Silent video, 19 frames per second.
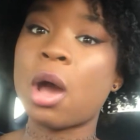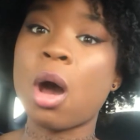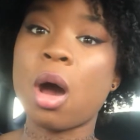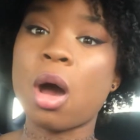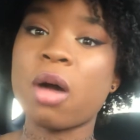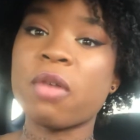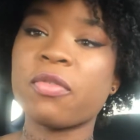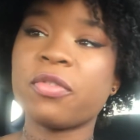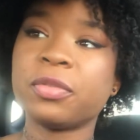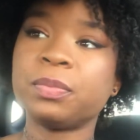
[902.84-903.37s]

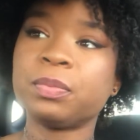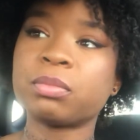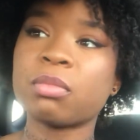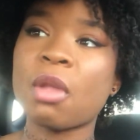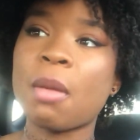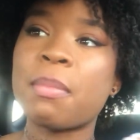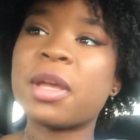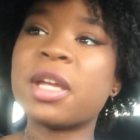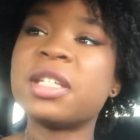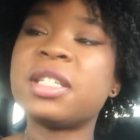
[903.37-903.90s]
off.
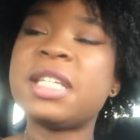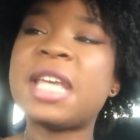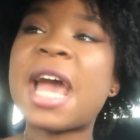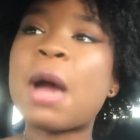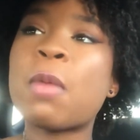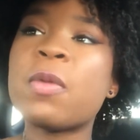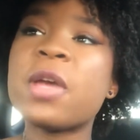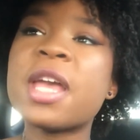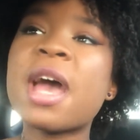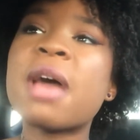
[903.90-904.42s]
Because, yeah,
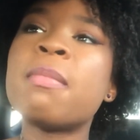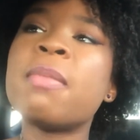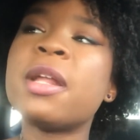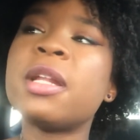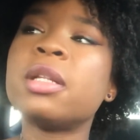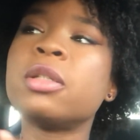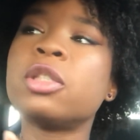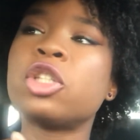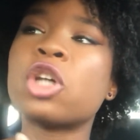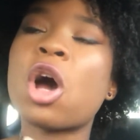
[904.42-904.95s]
we had
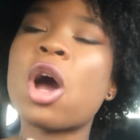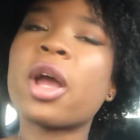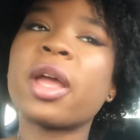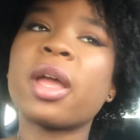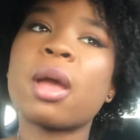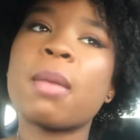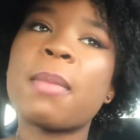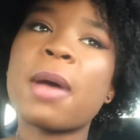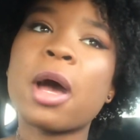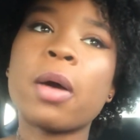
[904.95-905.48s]
been
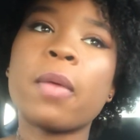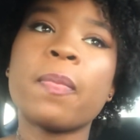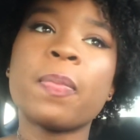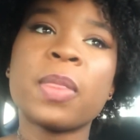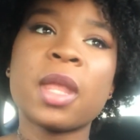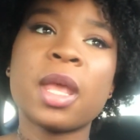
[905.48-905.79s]
talking about